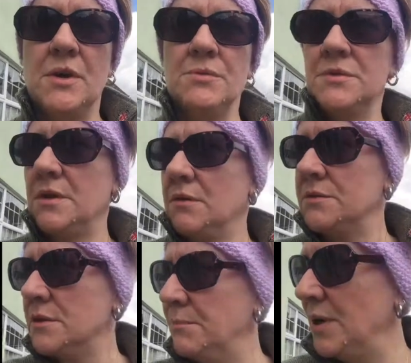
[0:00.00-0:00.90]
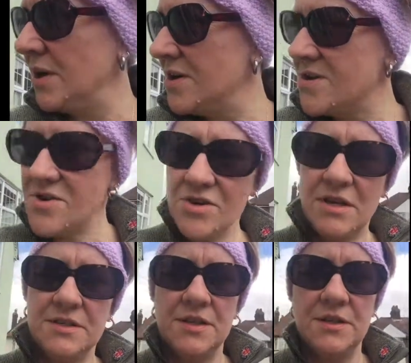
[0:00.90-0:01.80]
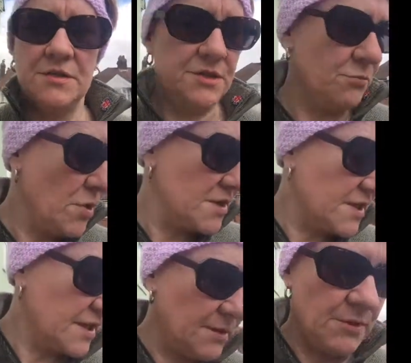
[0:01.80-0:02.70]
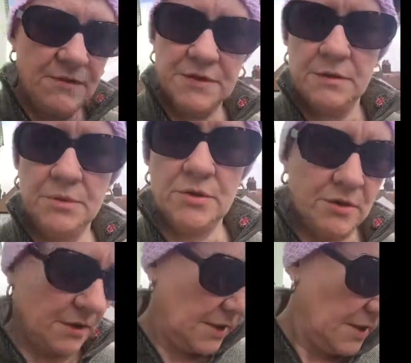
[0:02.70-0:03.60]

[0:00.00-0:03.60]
I was going to go to the park. Don't know. I still might take them over to the park